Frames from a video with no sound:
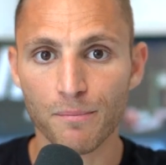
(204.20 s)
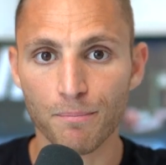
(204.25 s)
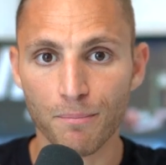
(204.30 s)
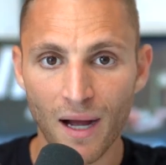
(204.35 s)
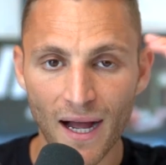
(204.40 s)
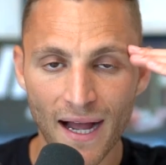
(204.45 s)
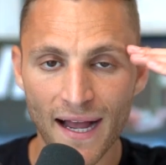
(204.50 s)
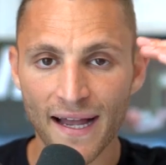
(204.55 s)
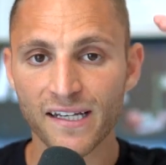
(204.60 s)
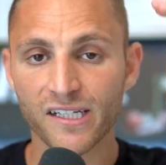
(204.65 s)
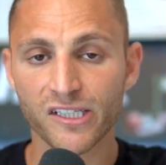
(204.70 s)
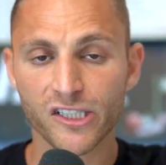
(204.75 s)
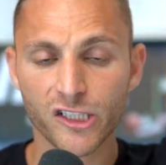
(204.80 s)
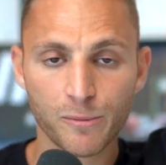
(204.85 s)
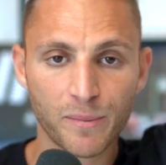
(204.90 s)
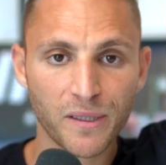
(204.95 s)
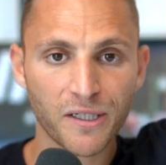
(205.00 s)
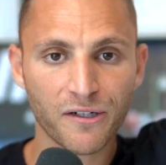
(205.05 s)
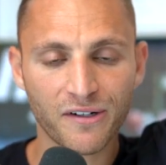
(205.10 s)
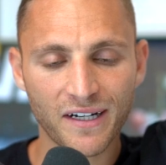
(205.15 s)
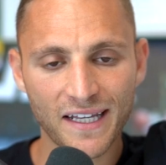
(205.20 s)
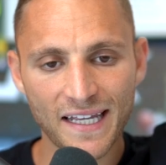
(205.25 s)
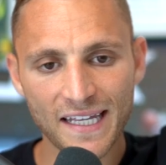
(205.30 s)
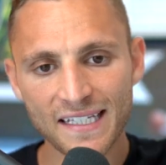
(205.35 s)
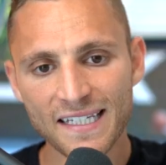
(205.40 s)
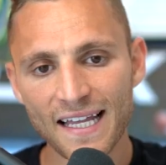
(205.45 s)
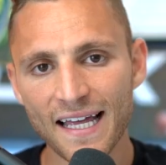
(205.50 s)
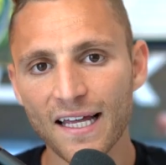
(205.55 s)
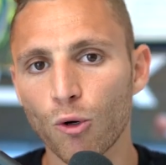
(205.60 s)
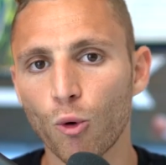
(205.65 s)
mind, spirit,
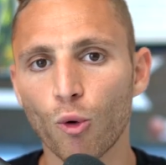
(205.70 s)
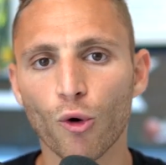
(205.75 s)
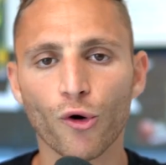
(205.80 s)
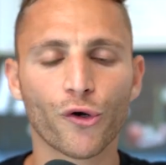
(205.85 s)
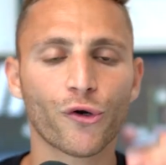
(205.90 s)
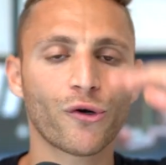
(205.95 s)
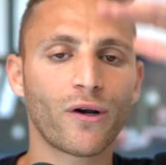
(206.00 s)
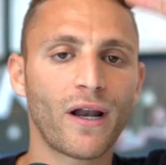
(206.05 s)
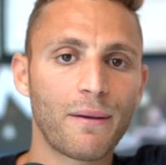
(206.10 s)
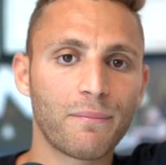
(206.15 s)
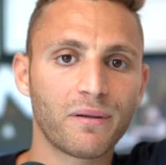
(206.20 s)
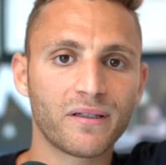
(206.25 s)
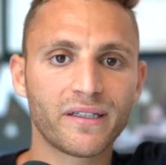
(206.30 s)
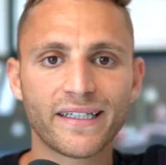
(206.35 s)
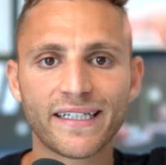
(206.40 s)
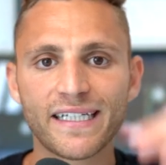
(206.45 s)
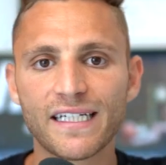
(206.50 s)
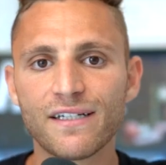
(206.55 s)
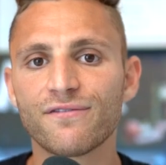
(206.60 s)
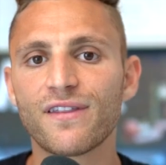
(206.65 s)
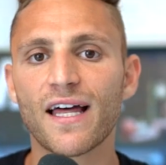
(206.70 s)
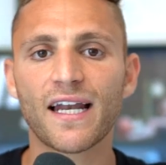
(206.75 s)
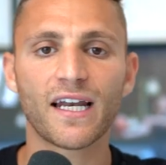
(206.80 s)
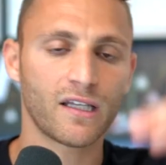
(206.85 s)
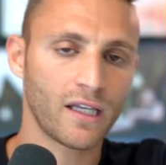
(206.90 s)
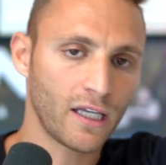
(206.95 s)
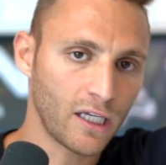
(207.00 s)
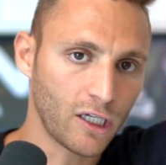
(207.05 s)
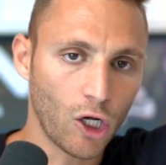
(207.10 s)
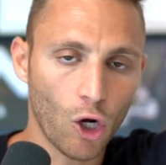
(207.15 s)
in that order. And I believe that
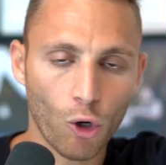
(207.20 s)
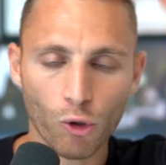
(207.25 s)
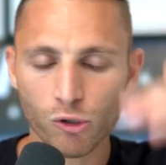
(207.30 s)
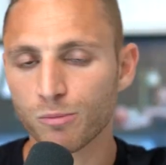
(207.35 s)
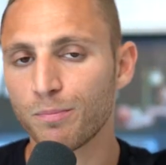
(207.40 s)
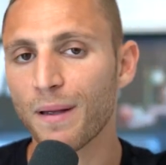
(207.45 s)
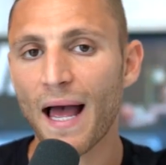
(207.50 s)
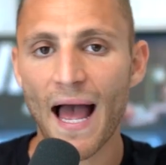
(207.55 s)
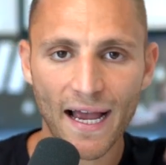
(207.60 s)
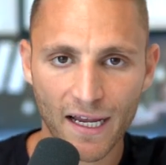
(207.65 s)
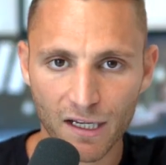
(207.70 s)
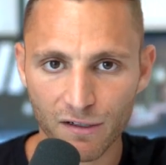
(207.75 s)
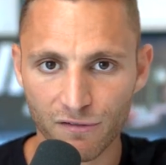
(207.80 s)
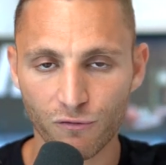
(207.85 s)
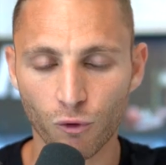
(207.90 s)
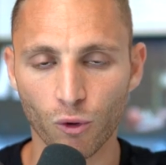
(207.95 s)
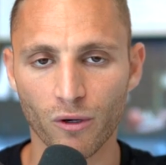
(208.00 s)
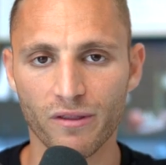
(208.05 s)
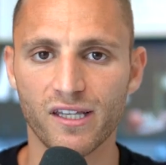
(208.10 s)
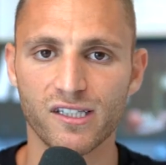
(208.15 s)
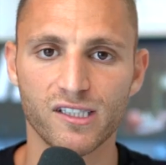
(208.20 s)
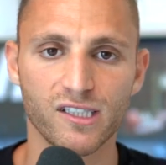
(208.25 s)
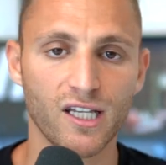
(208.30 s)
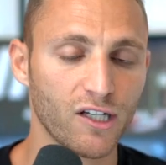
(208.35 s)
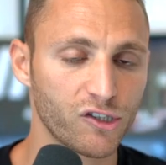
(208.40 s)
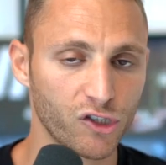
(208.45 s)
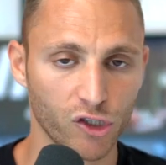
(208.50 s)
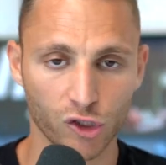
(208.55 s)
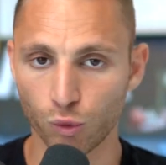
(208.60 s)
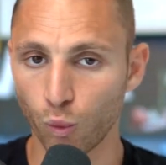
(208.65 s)
it goes back and forth. It's
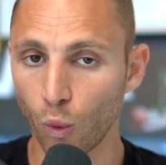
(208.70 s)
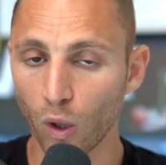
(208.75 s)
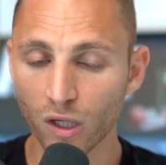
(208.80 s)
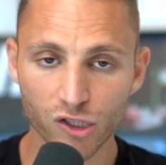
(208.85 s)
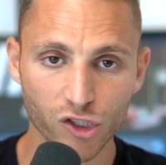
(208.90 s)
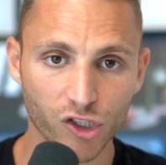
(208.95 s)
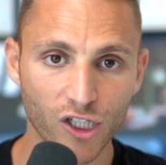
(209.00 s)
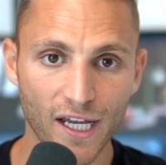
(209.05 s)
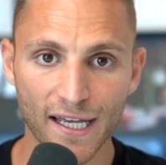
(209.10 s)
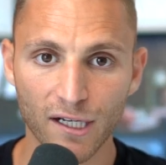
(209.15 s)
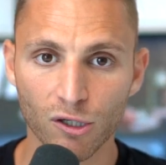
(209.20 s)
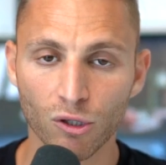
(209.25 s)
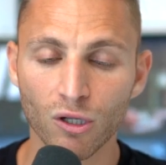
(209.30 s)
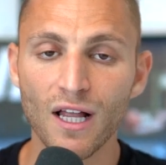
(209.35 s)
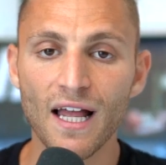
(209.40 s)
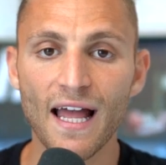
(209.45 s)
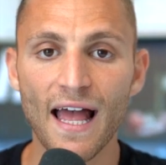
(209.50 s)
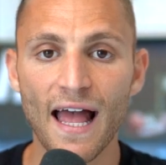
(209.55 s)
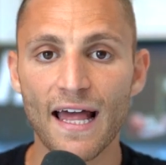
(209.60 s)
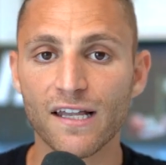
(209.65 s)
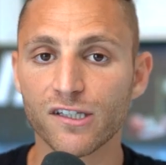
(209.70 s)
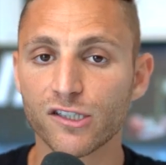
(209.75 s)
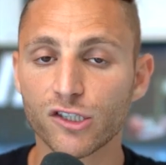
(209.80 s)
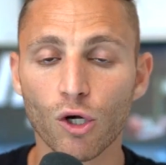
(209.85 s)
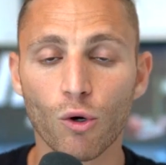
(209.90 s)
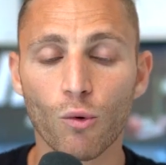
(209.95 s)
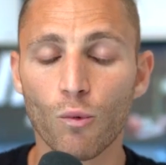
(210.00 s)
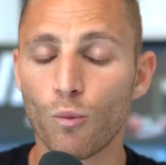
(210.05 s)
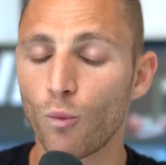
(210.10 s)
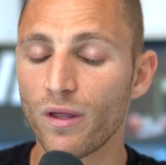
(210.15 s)
not just one channel. And
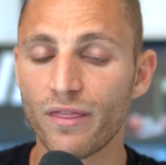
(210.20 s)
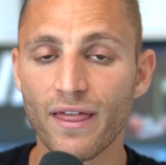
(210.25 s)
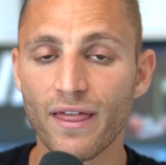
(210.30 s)
so